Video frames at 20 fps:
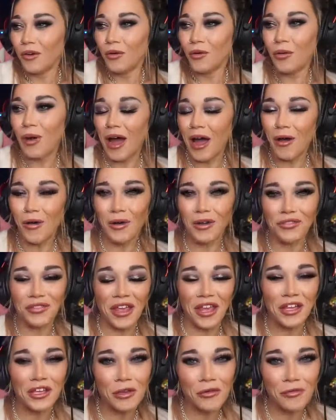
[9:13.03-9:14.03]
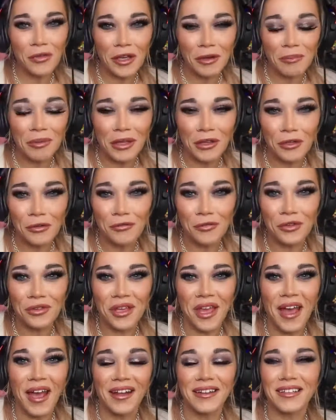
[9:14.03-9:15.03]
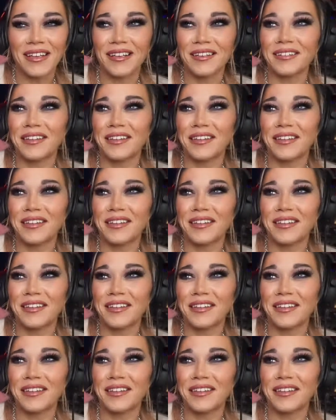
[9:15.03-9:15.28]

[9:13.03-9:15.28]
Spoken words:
Wow, thank you, Vic Miller, for that.